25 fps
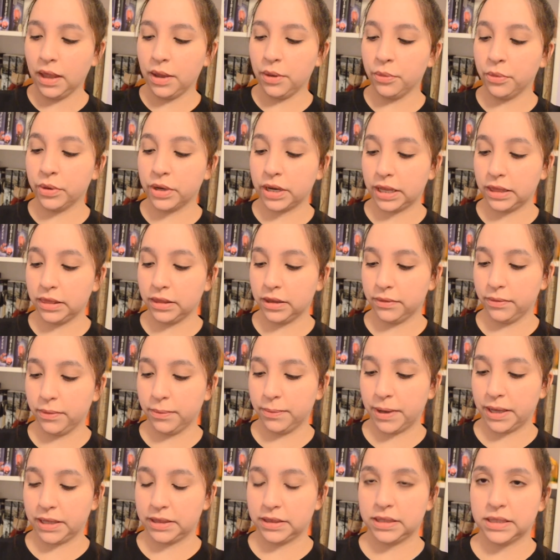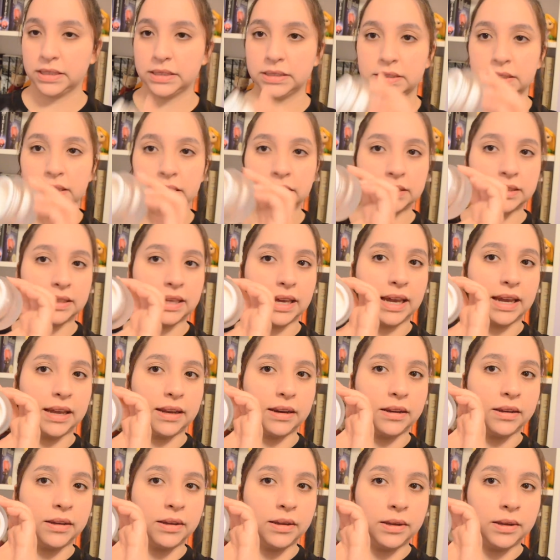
And what I love about this is that